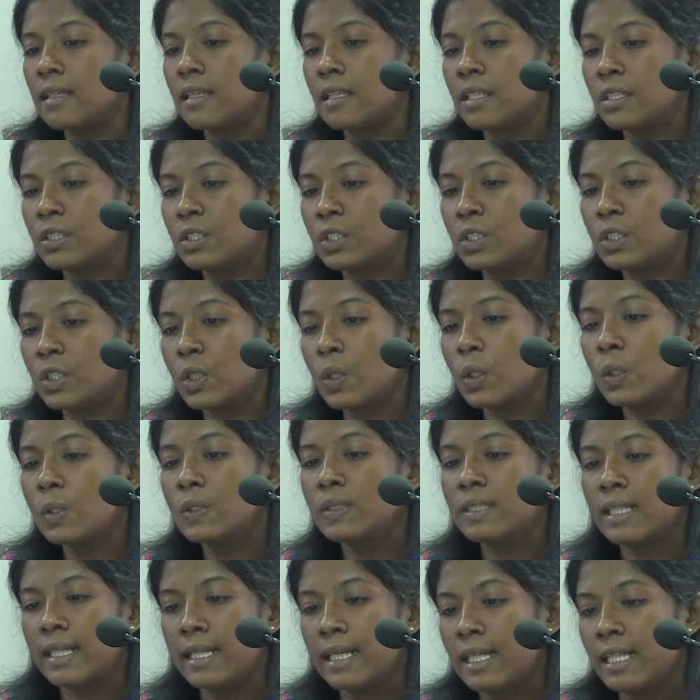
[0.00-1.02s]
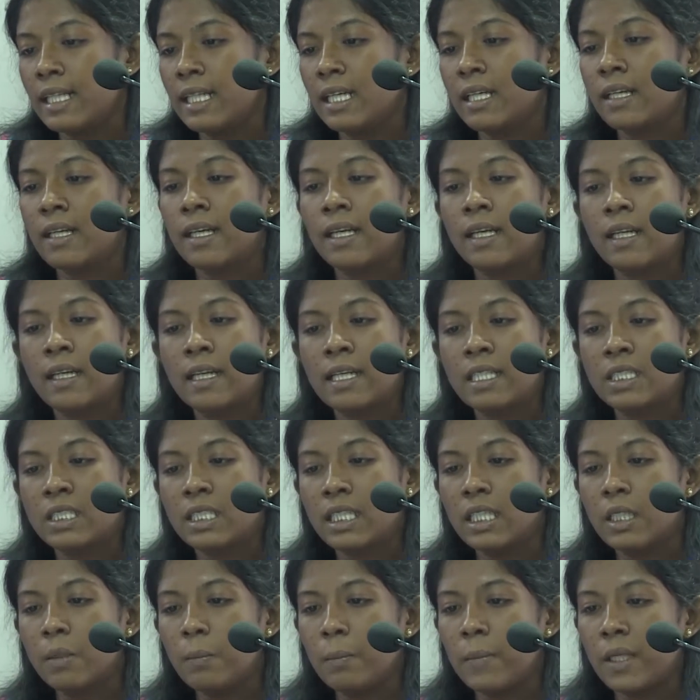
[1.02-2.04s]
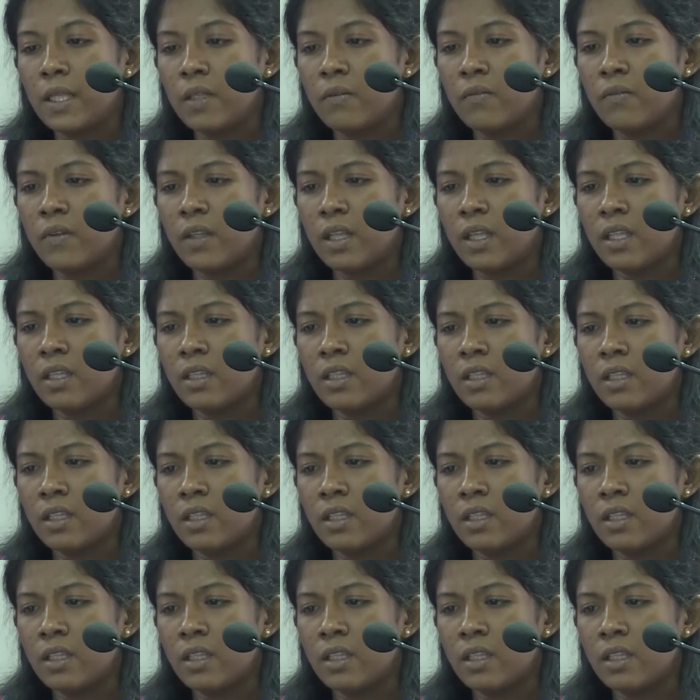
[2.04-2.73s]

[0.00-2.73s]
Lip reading: it shows linear regression between